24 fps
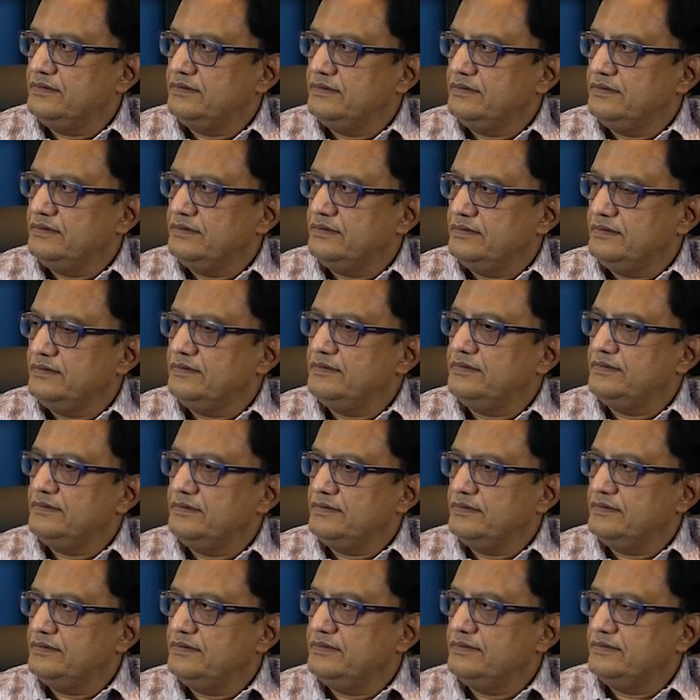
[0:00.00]

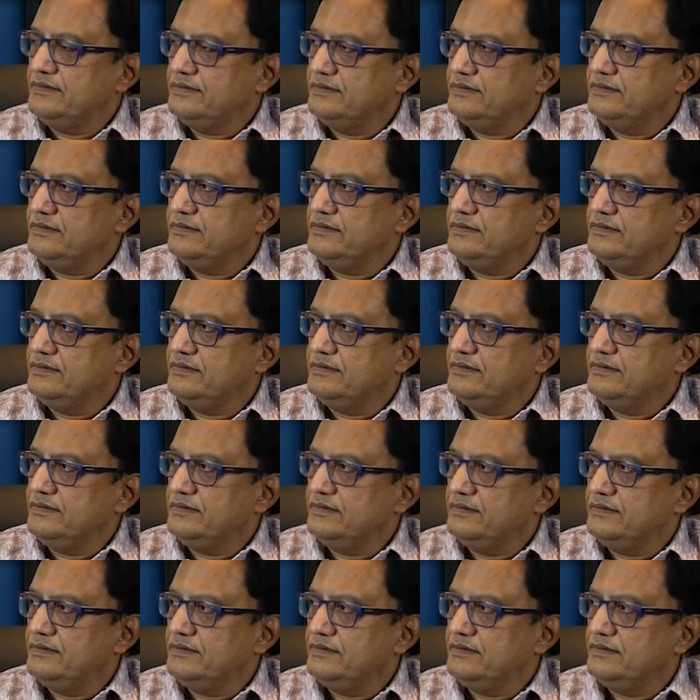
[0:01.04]

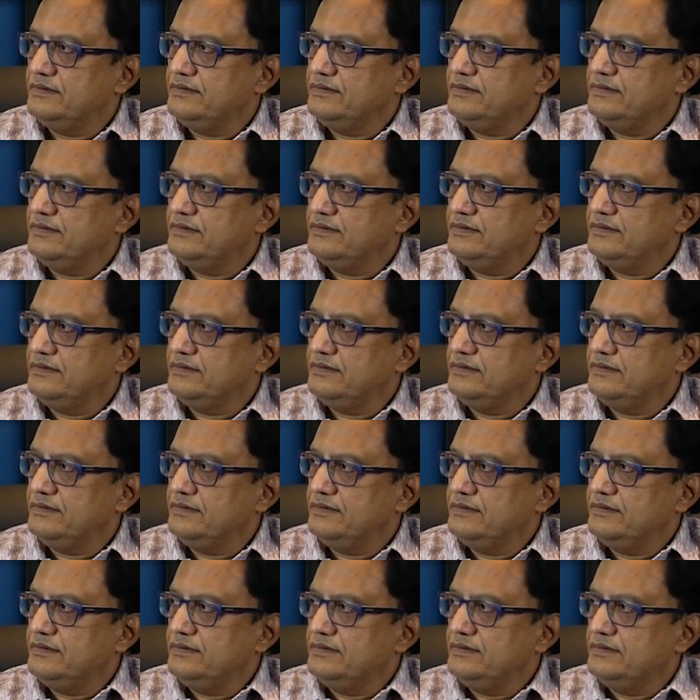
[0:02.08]
[no speech]